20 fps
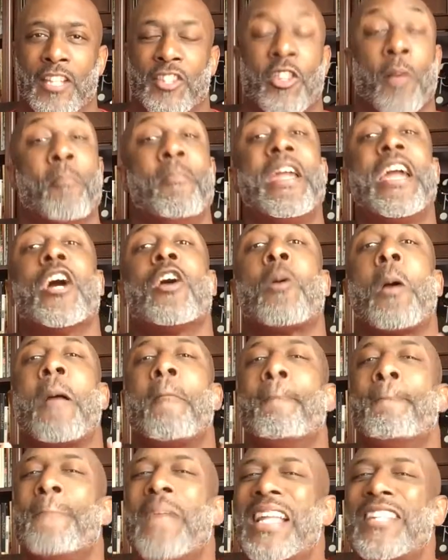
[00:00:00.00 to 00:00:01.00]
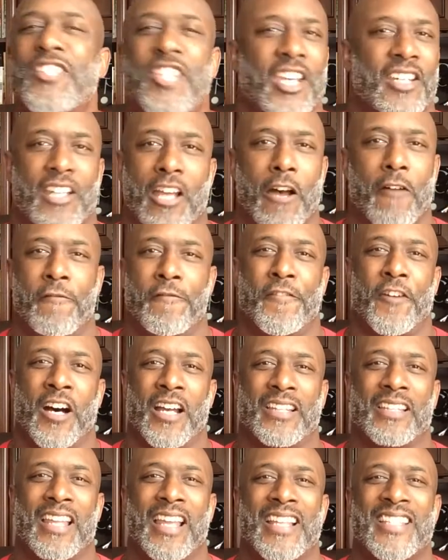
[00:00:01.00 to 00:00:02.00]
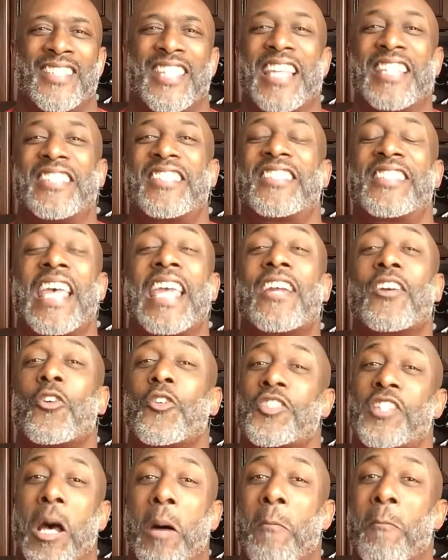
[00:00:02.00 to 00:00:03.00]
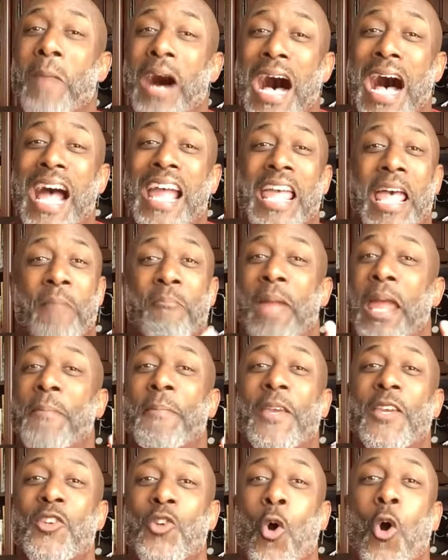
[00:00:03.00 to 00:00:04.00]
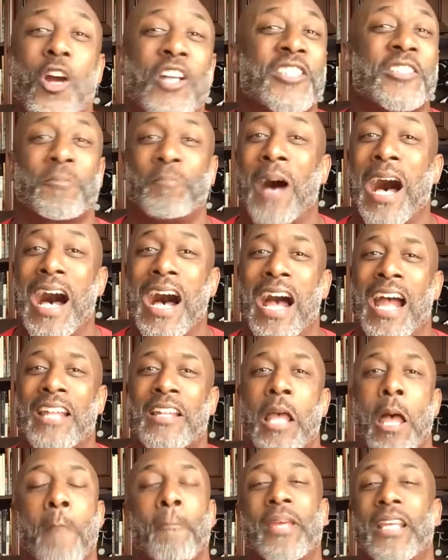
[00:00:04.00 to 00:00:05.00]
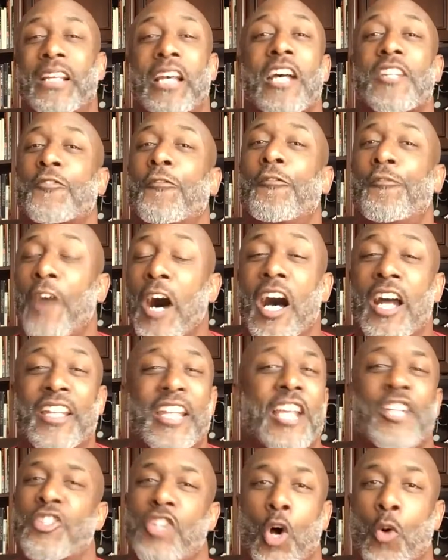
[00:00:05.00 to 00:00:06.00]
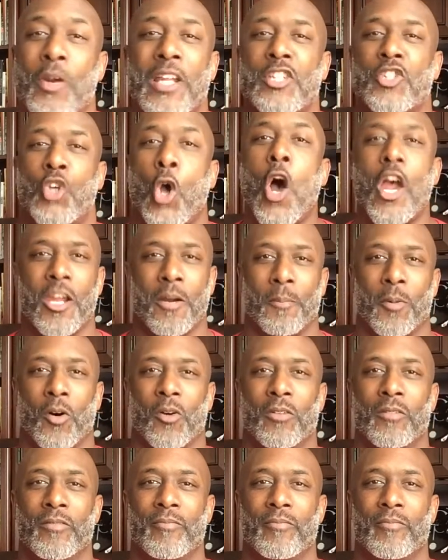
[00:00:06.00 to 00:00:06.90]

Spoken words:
The mere mention of fun sends tingles up my and maybe your spine because fun is so enjoyable.